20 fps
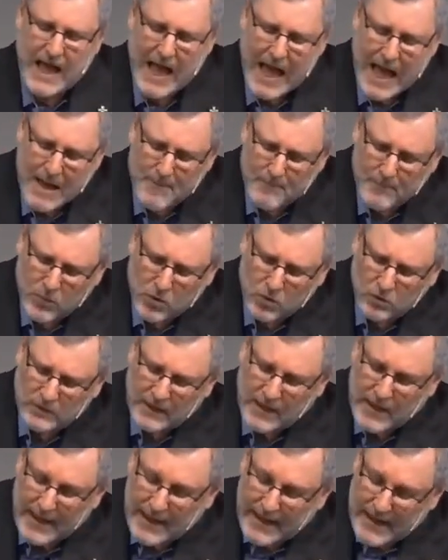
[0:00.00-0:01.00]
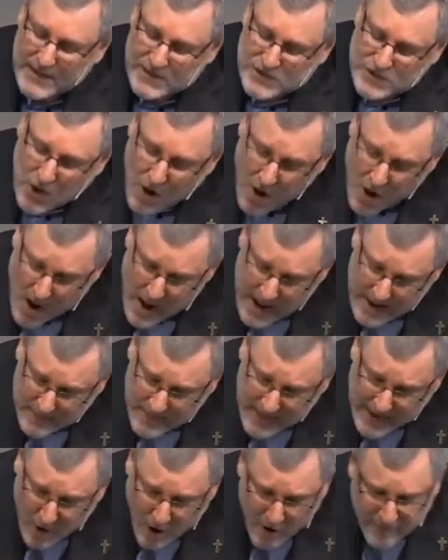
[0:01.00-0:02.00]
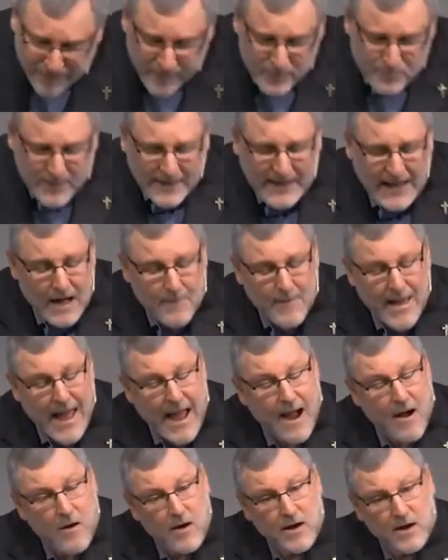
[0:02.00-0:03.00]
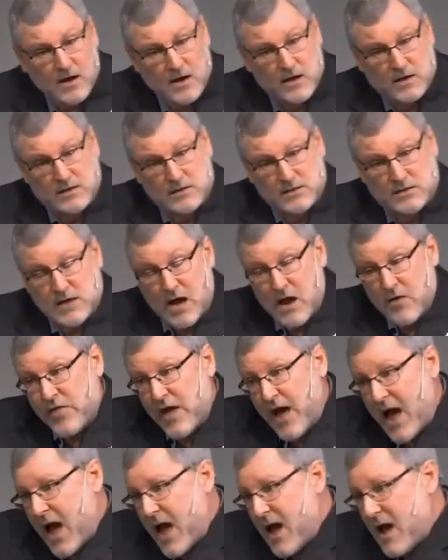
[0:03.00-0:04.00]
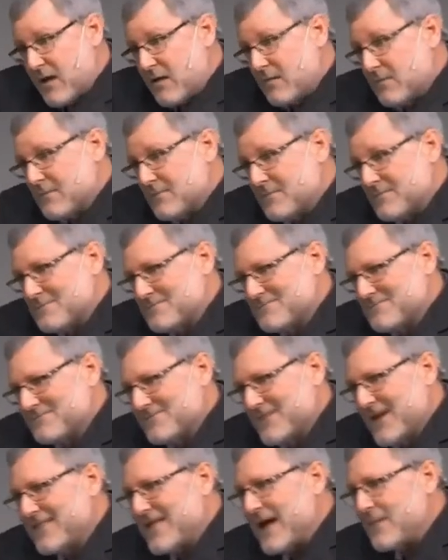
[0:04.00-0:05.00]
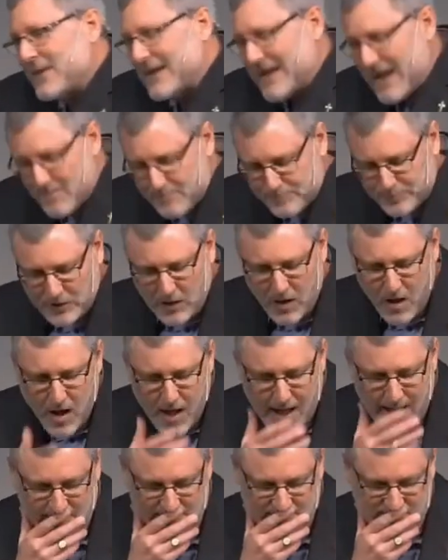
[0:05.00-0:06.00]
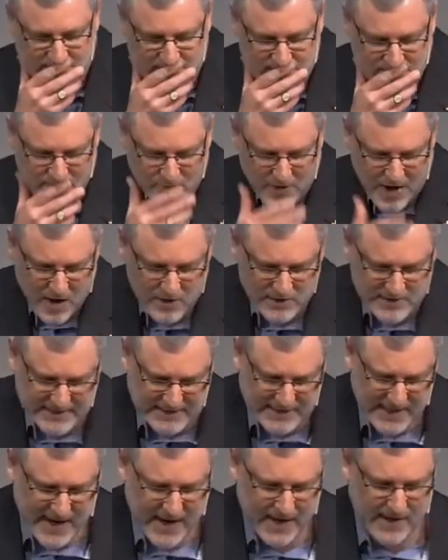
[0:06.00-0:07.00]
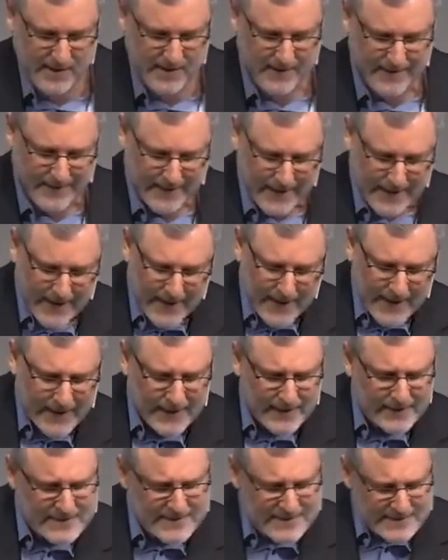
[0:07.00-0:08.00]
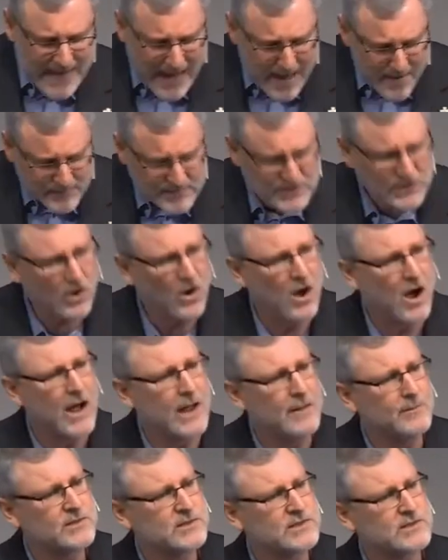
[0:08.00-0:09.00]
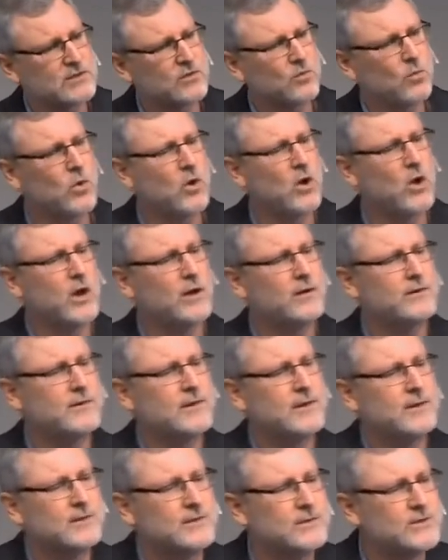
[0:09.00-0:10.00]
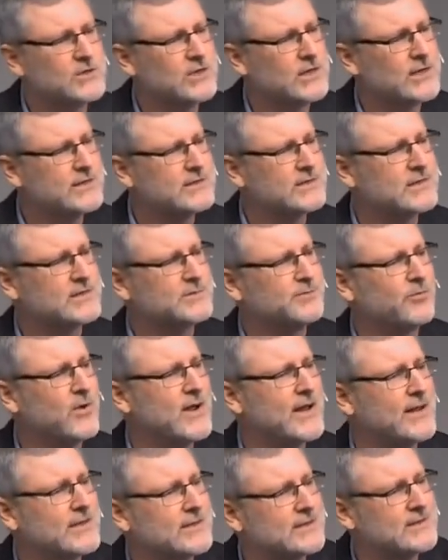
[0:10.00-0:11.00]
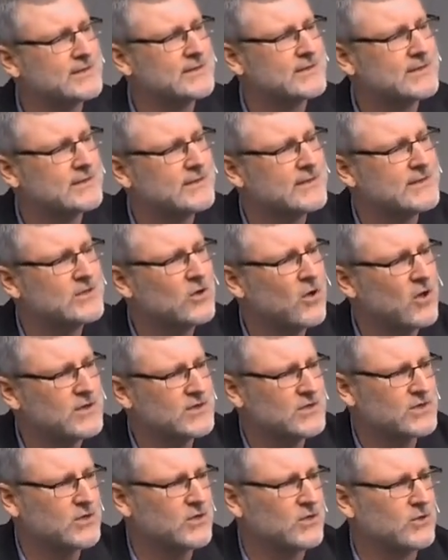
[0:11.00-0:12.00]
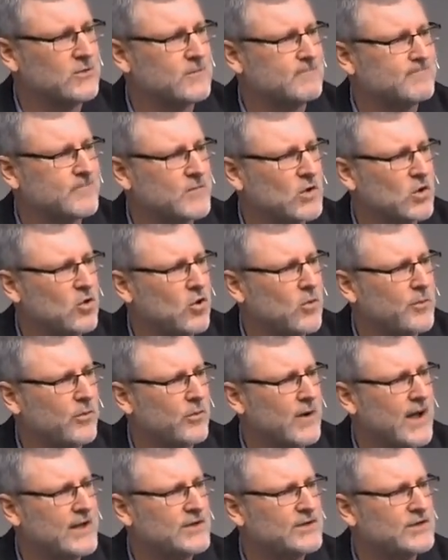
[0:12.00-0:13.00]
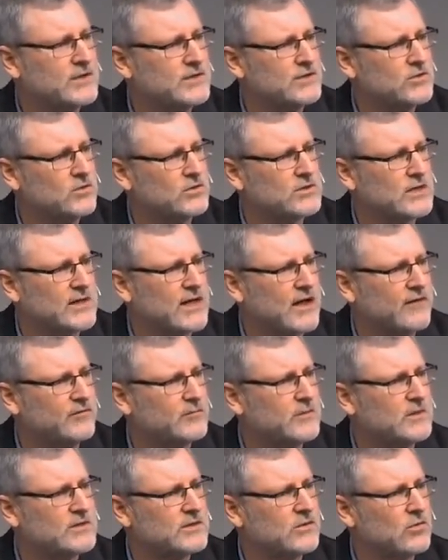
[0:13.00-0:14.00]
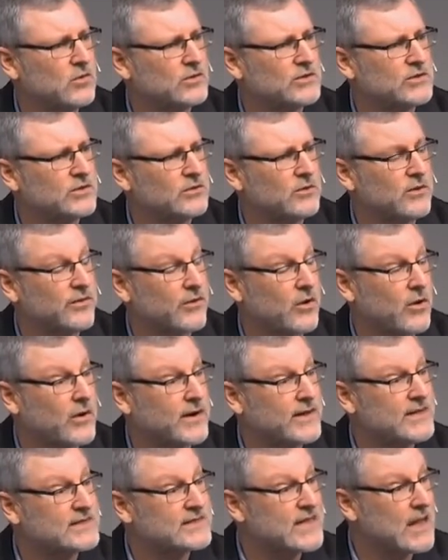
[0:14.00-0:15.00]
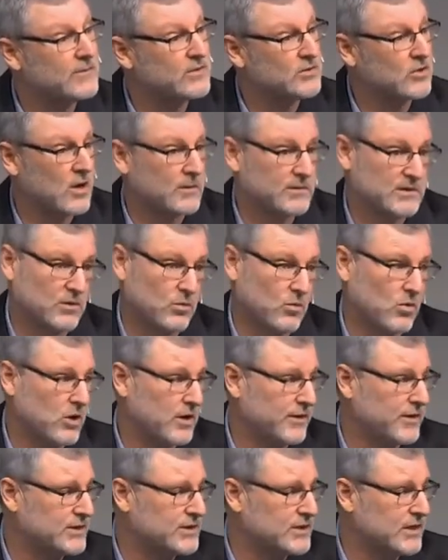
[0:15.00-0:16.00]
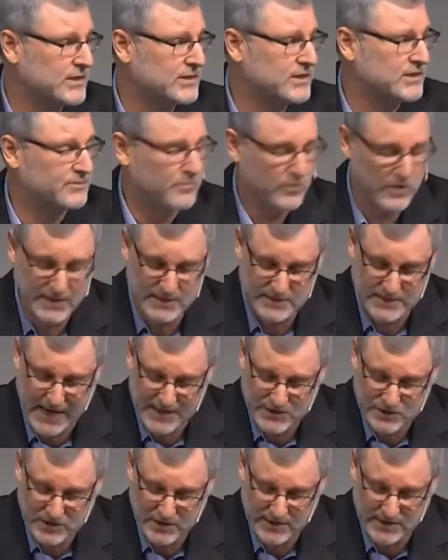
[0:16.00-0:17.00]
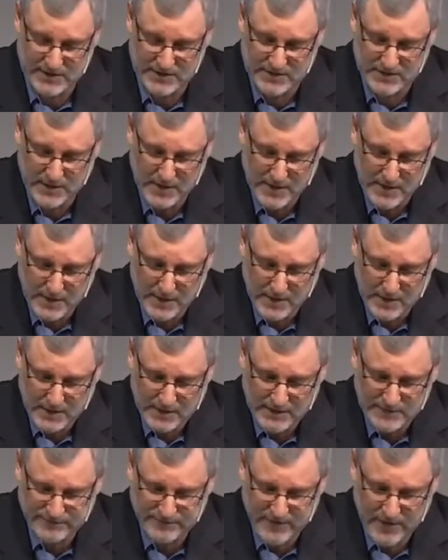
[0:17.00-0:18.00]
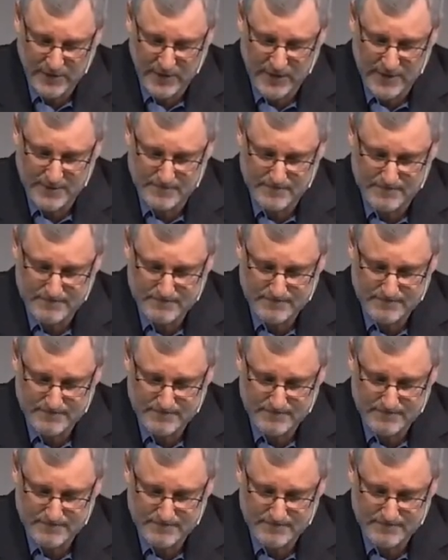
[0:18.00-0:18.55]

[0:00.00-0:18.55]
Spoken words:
humbled in time, they often become arrogant, don't they? And they become blind to their own sin. And sometimes the word that Jesus brings is not to corporations or to governments or to authorities. Sometimes the word that Jesus brings actually is very